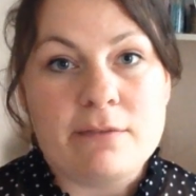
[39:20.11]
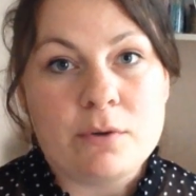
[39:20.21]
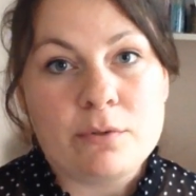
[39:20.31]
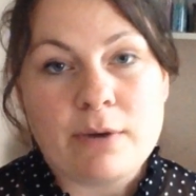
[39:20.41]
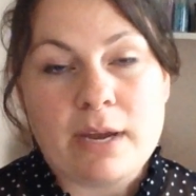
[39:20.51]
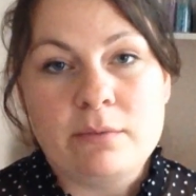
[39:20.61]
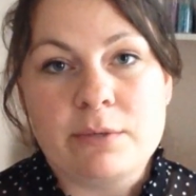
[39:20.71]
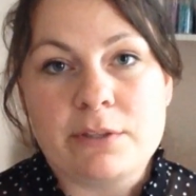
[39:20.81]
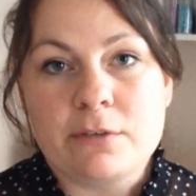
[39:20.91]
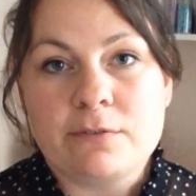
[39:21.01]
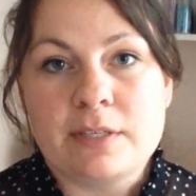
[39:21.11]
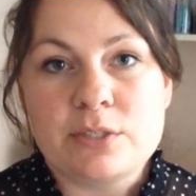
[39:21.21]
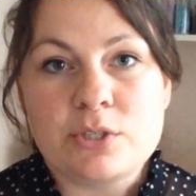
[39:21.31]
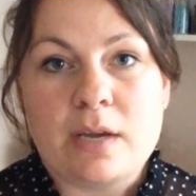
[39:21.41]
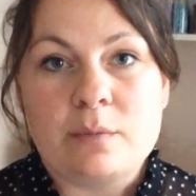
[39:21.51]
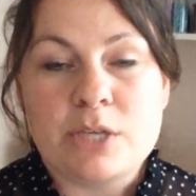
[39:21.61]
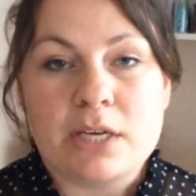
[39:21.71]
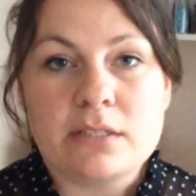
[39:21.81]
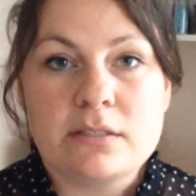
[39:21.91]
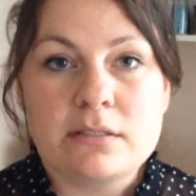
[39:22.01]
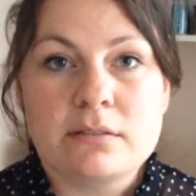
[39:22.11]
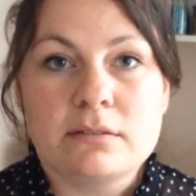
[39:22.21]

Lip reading: FO thread with your finished object